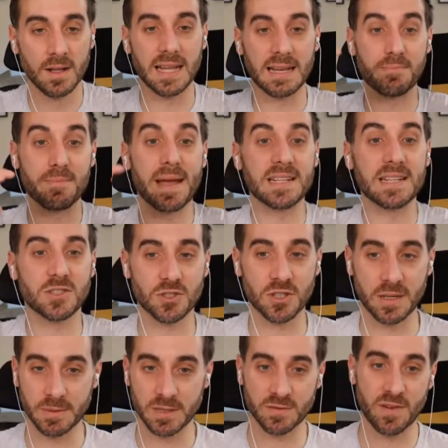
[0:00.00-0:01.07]
like
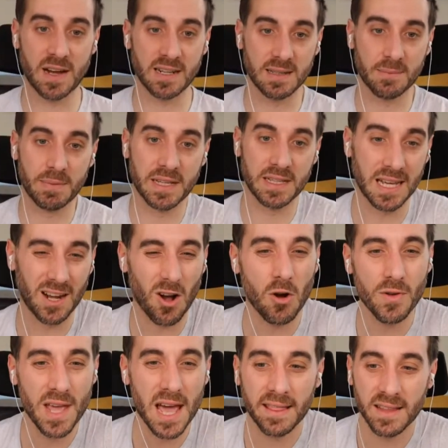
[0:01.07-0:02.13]
mainstream is finally being like,
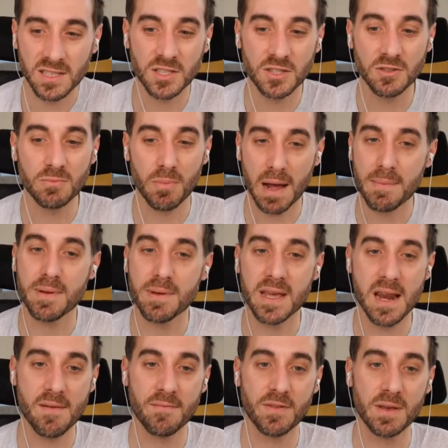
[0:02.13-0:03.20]
oh yeah, this dude might be
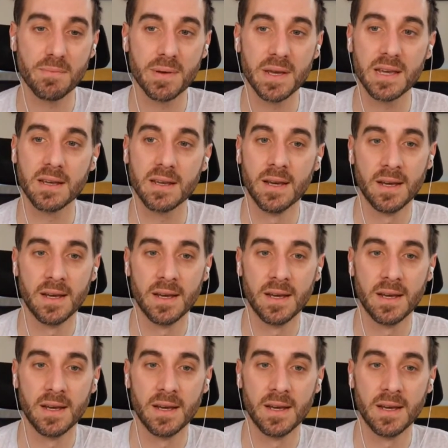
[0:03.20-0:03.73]
an MVP.